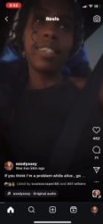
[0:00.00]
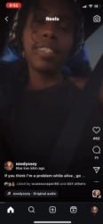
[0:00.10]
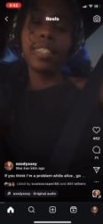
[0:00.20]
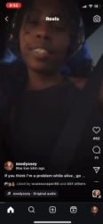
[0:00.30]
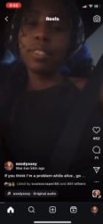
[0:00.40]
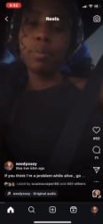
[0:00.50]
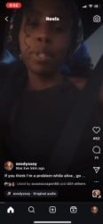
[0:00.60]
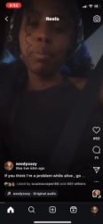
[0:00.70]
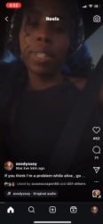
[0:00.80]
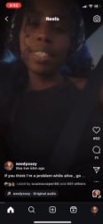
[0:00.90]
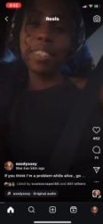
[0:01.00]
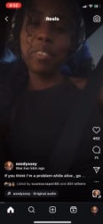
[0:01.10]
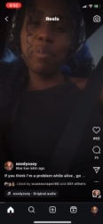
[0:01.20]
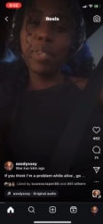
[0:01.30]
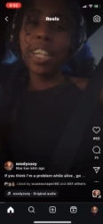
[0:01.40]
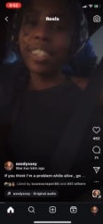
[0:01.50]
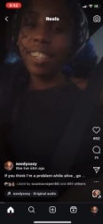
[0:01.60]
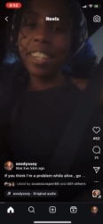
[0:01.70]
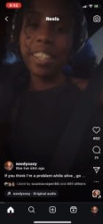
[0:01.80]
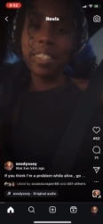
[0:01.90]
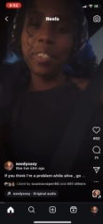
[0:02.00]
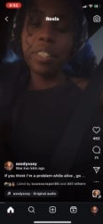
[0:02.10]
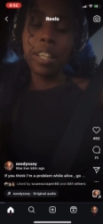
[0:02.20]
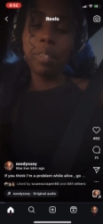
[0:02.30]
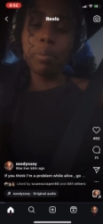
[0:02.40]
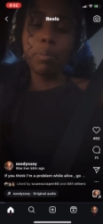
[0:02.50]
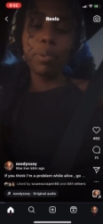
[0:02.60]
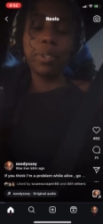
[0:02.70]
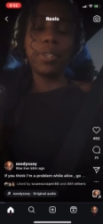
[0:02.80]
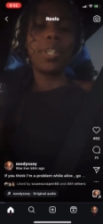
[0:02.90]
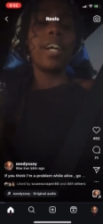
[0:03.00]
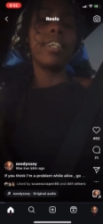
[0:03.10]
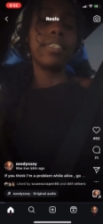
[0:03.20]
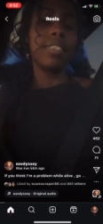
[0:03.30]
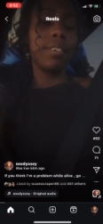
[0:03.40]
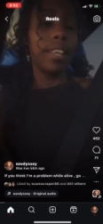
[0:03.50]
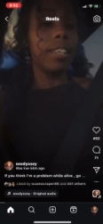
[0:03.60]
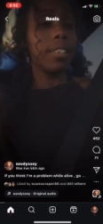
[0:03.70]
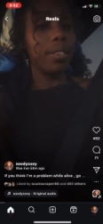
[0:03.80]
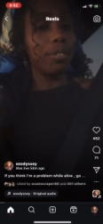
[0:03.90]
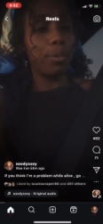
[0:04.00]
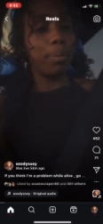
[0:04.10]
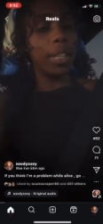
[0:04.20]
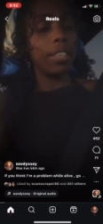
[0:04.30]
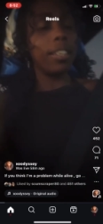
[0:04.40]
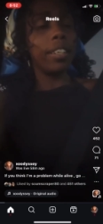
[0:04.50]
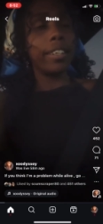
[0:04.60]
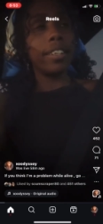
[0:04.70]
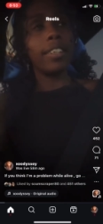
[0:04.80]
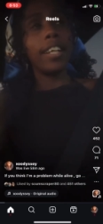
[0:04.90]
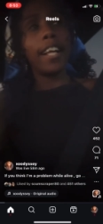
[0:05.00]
I like to repeat myself, but I know a lot of people are trying, so thank you for being here.